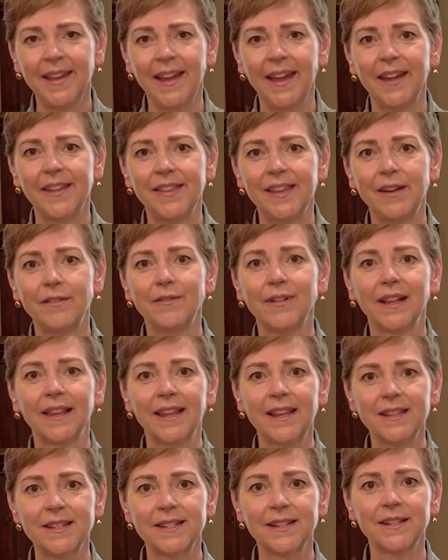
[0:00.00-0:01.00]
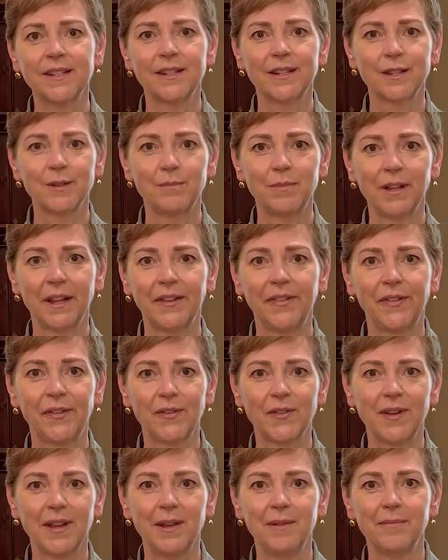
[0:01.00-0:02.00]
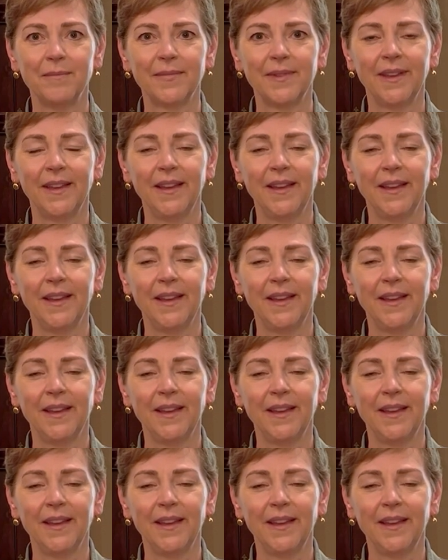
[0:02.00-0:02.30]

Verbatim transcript: and then released into the bloodstream.